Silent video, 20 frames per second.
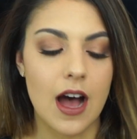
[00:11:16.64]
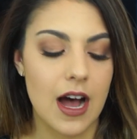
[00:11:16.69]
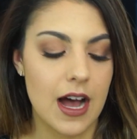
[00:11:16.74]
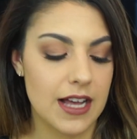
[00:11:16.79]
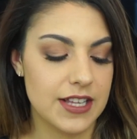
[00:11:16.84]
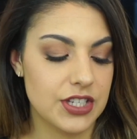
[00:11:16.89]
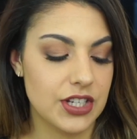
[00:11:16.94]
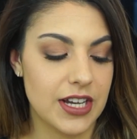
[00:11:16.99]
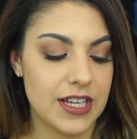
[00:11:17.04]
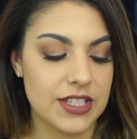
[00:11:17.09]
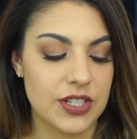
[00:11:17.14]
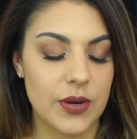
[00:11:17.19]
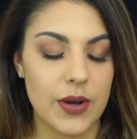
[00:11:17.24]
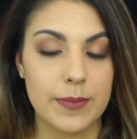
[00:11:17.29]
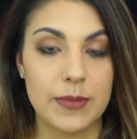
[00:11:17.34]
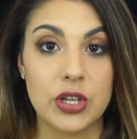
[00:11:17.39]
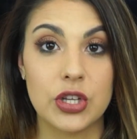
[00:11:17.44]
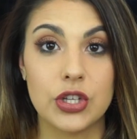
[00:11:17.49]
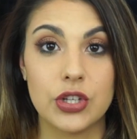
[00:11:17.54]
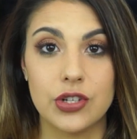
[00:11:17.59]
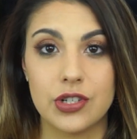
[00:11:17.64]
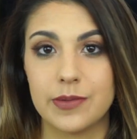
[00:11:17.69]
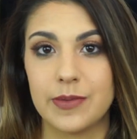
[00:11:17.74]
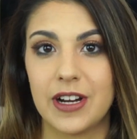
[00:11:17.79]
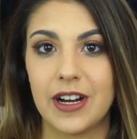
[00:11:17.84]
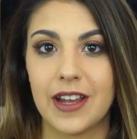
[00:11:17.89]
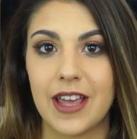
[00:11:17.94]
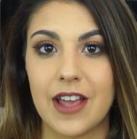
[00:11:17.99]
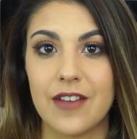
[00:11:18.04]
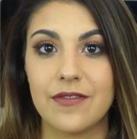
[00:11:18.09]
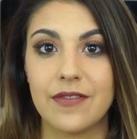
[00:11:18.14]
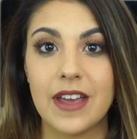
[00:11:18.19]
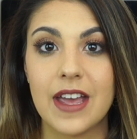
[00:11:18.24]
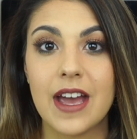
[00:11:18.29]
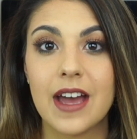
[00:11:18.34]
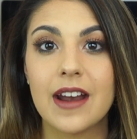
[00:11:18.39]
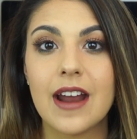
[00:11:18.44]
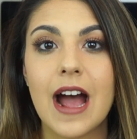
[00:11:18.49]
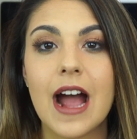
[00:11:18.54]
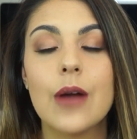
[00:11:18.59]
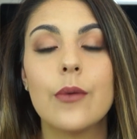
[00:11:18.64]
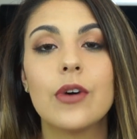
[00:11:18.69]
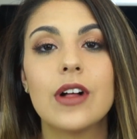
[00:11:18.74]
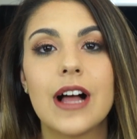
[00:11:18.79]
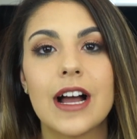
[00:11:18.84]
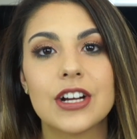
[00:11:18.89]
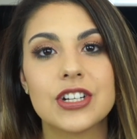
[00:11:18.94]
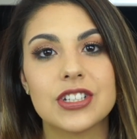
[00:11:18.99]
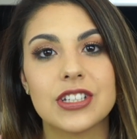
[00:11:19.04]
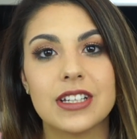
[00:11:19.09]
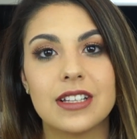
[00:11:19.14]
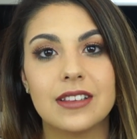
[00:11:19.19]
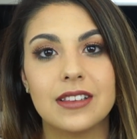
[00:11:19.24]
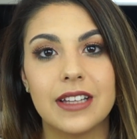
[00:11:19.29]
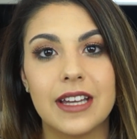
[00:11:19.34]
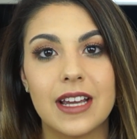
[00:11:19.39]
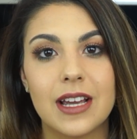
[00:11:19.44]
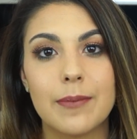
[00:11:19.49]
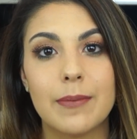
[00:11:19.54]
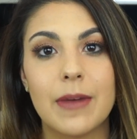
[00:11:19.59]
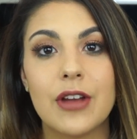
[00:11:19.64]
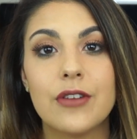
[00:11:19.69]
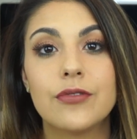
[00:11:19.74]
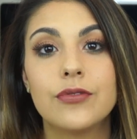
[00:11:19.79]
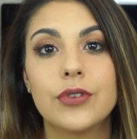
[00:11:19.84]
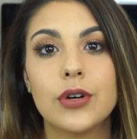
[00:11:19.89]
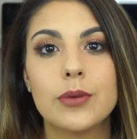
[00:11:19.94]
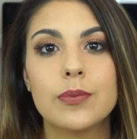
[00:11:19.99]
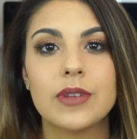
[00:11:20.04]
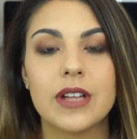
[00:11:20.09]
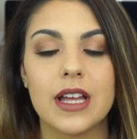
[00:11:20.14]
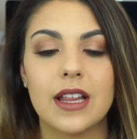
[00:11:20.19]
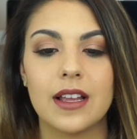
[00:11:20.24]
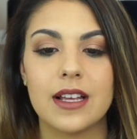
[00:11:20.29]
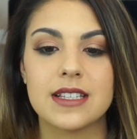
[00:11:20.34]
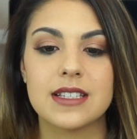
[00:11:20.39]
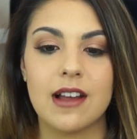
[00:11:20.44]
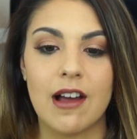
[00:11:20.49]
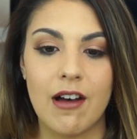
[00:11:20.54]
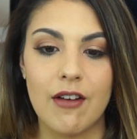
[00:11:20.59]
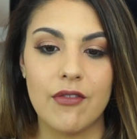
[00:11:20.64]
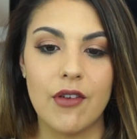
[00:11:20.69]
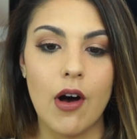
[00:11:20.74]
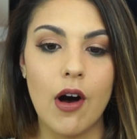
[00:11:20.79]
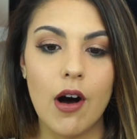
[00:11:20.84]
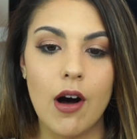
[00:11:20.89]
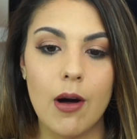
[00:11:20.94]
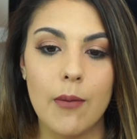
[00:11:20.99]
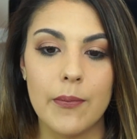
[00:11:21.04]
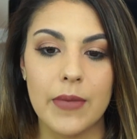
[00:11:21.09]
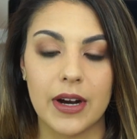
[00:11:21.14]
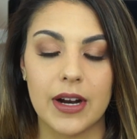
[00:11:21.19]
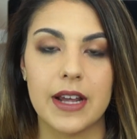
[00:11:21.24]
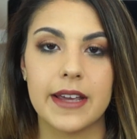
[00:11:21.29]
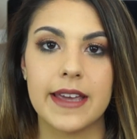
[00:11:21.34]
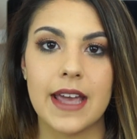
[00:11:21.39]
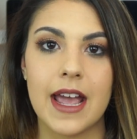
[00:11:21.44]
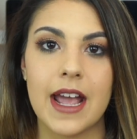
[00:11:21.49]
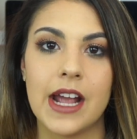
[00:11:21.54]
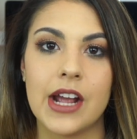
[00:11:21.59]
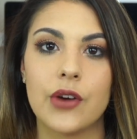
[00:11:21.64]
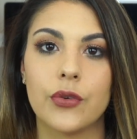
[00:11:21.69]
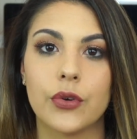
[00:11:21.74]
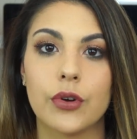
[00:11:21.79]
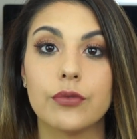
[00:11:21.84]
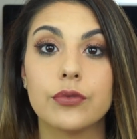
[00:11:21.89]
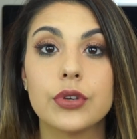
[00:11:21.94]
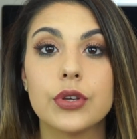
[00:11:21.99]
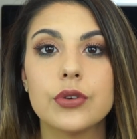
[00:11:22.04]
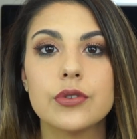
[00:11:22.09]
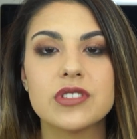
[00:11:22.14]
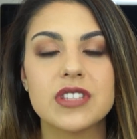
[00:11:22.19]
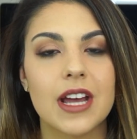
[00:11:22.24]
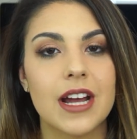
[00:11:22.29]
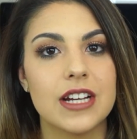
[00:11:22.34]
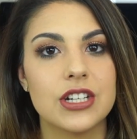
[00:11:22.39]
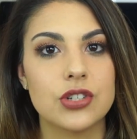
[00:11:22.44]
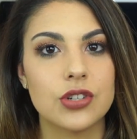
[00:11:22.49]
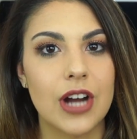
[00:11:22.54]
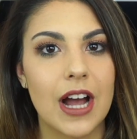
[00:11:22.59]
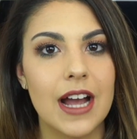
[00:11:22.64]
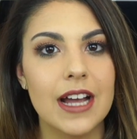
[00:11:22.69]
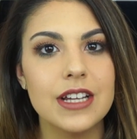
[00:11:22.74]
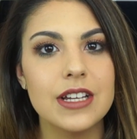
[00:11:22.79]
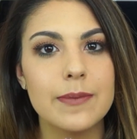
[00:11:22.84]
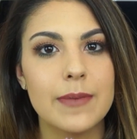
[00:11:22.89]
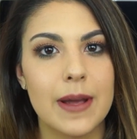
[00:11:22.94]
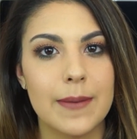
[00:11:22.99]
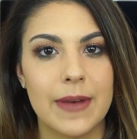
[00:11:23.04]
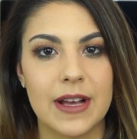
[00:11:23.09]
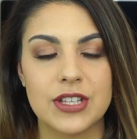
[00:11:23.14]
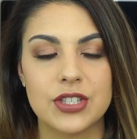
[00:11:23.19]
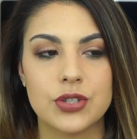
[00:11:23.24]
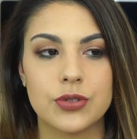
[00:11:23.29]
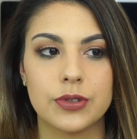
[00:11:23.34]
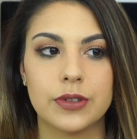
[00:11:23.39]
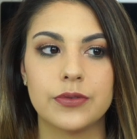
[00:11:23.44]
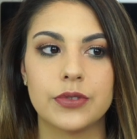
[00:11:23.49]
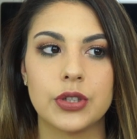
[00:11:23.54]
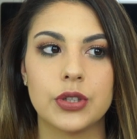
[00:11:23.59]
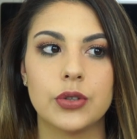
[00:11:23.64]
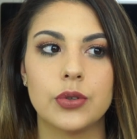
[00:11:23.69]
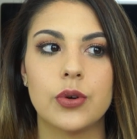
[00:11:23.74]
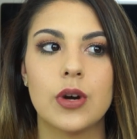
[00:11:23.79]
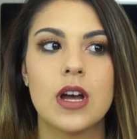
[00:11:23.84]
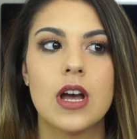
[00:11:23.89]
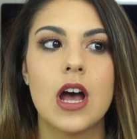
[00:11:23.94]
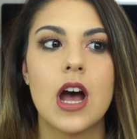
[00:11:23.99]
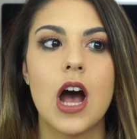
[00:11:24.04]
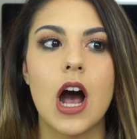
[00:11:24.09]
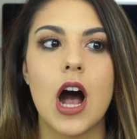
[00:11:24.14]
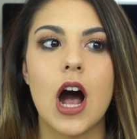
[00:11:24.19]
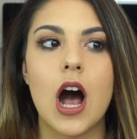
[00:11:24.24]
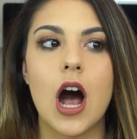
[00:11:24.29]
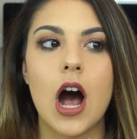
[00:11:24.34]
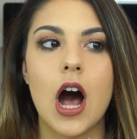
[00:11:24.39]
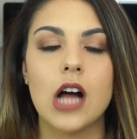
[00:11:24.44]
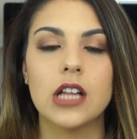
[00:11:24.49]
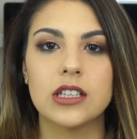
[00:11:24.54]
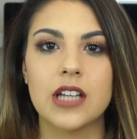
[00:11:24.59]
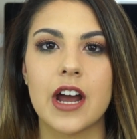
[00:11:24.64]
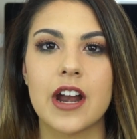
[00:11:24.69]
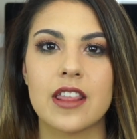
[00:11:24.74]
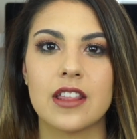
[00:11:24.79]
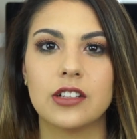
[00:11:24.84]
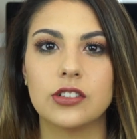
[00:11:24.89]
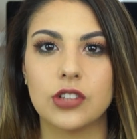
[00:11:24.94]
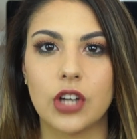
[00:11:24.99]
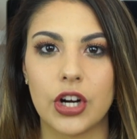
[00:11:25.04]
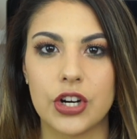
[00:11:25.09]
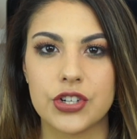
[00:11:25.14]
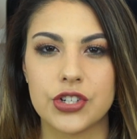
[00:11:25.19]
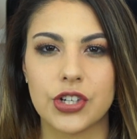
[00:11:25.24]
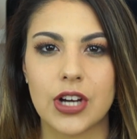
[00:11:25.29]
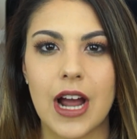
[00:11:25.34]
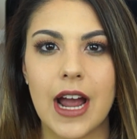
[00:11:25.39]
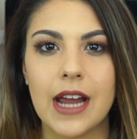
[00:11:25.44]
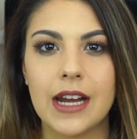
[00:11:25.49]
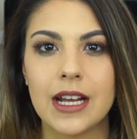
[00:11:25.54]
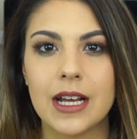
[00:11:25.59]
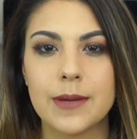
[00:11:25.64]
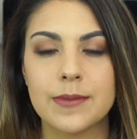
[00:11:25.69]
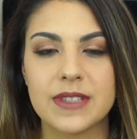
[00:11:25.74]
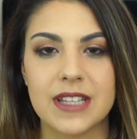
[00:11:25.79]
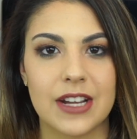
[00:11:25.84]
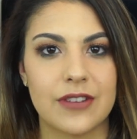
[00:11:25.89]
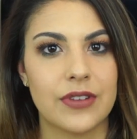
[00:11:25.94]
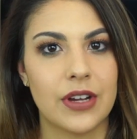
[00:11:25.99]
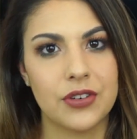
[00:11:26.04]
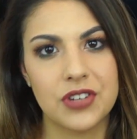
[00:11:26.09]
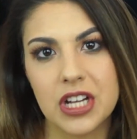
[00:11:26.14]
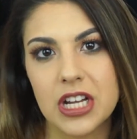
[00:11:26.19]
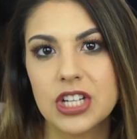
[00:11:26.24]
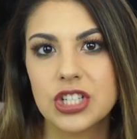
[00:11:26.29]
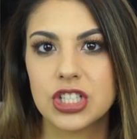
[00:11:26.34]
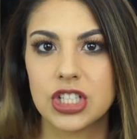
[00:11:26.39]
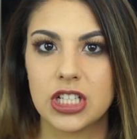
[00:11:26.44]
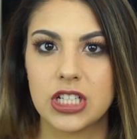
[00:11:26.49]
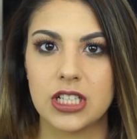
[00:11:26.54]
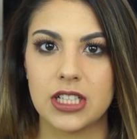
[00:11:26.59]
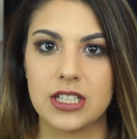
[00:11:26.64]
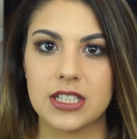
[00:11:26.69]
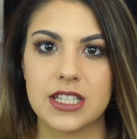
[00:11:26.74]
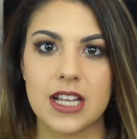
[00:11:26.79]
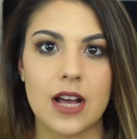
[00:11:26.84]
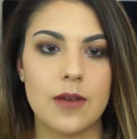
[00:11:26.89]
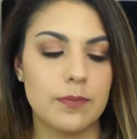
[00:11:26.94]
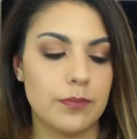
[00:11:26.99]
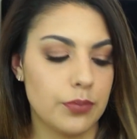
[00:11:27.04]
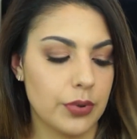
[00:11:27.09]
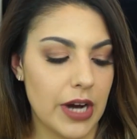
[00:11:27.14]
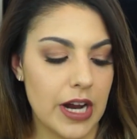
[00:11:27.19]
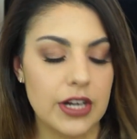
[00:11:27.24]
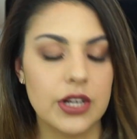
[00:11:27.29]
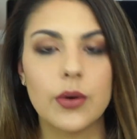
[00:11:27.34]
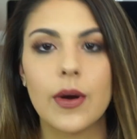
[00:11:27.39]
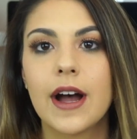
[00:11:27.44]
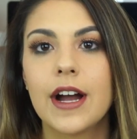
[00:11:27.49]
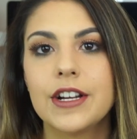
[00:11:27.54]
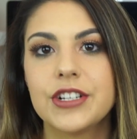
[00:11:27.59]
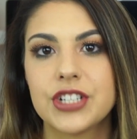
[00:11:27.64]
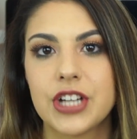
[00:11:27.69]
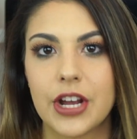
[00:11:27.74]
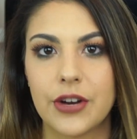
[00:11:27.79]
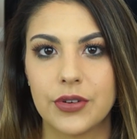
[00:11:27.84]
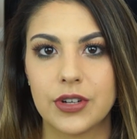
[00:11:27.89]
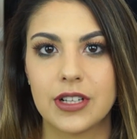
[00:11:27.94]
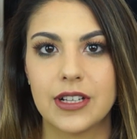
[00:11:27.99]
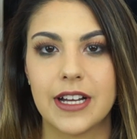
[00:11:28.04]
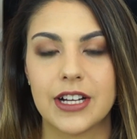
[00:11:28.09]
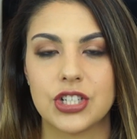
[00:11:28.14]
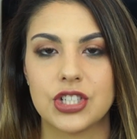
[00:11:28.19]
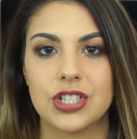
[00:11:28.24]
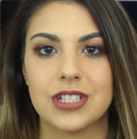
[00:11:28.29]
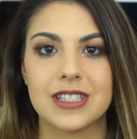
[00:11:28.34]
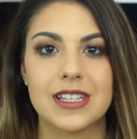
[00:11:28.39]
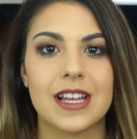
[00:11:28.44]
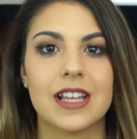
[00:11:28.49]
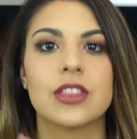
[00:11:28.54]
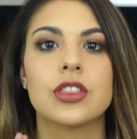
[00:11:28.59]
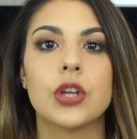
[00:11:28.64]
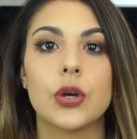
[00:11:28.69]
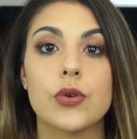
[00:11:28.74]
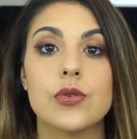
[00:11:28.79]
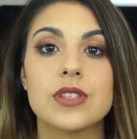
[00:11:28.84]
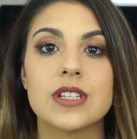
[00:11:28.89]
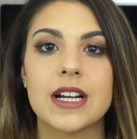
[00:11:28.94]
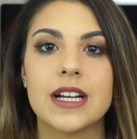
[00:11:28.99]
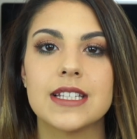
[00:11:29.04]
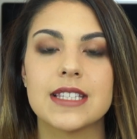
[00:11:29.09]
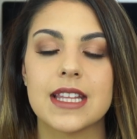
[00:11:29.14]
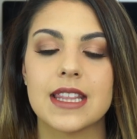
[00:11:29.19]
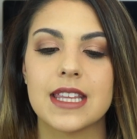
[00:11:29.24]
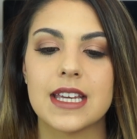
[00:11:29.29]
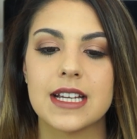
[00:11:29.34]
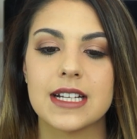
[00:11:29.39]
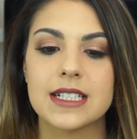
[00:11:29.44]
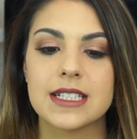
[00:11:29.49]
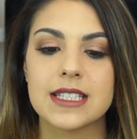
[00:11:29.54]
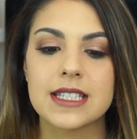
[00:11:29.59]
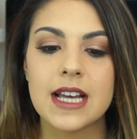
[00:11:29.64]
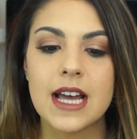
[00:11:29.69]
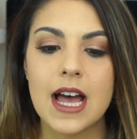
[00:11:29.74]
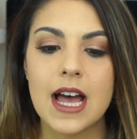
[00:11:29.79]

As you guys know, I'm a huge Mary Kay fan. I will actually link my full playlist of all Mary Kay reviews. I try my best to review a lot of the larger items like foundations, brand new eyeshadow collections, like those kinds of things.